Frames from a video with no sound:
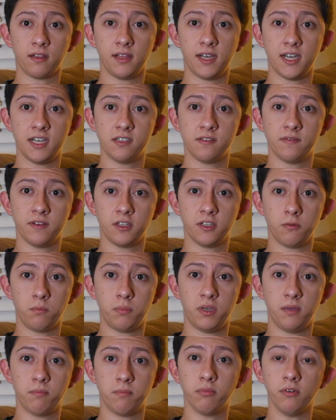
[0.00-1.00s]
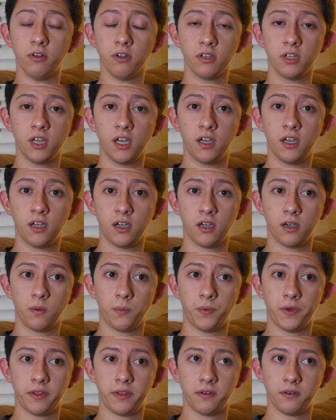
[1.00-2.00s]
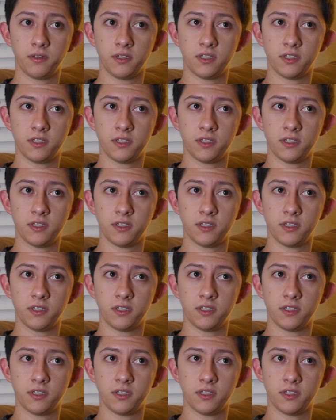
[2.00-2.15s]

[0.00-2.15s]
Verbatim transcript: the lives of other people. Whether